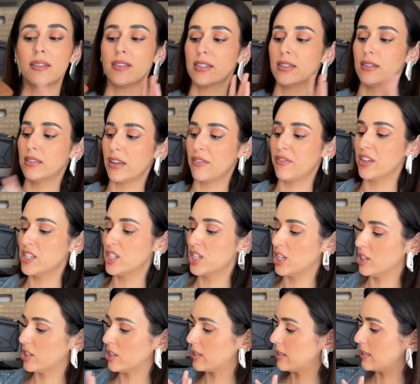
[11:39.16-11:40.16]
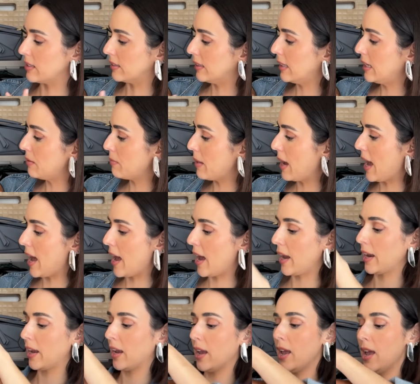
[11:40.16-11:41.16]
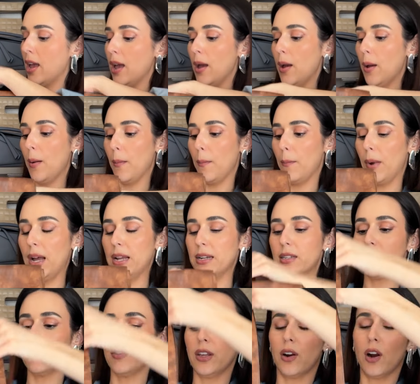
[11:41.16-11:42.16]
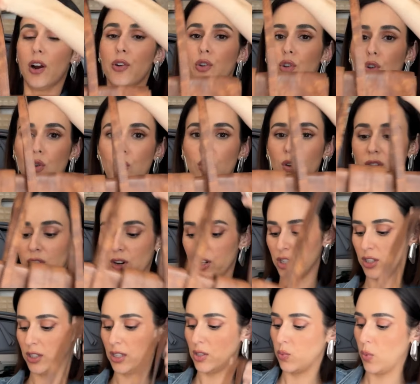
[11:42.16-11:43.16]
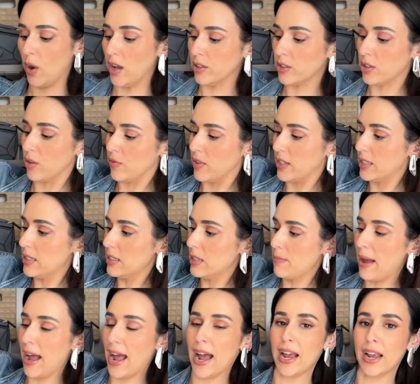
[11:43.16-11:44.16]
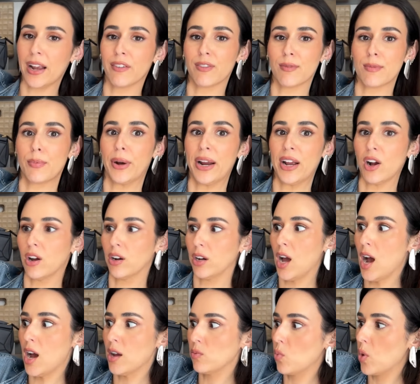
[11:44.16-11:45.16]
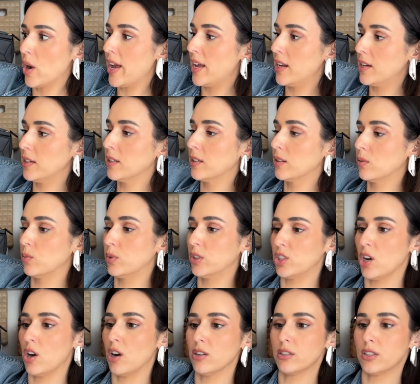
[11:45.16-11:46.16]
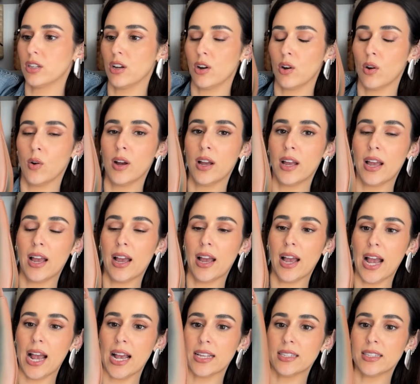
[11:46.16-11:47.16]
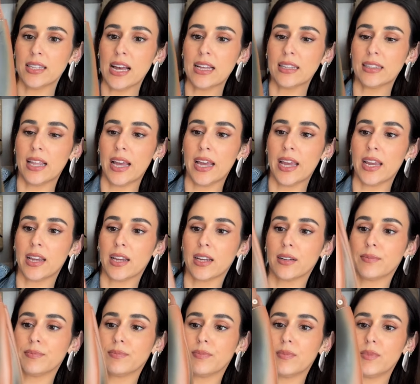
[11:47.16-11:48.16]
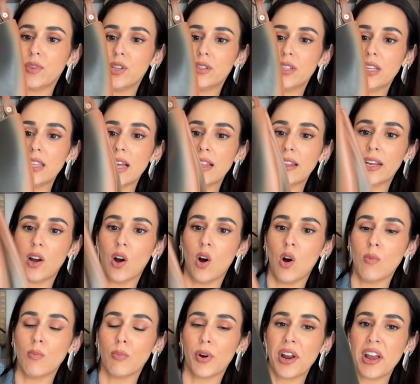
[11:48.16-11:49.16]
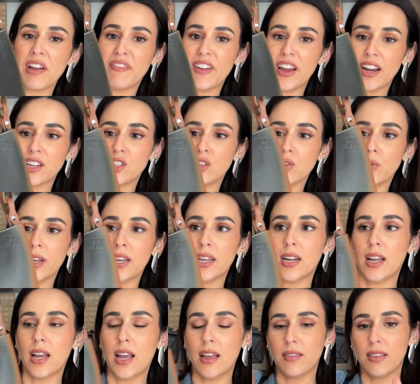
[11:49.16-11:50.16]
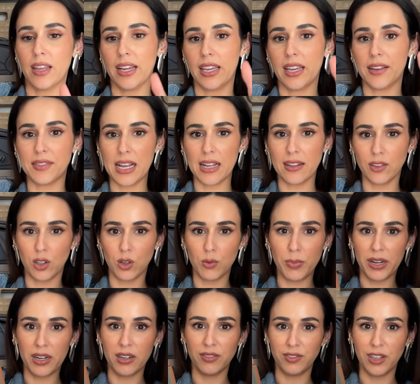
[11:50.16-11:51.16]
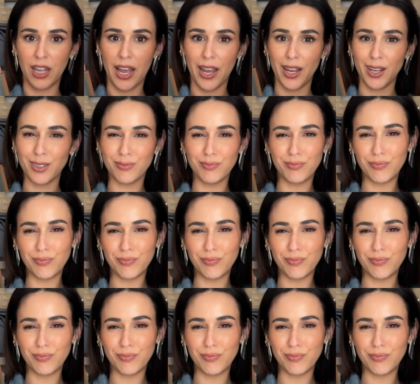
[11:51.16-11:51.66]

This is a vintage Celine bag, but there are new versions as well. So this is a bag from a brand called Hanwen, which also has that like, you see that like ombre effect to it that gives that little bit of like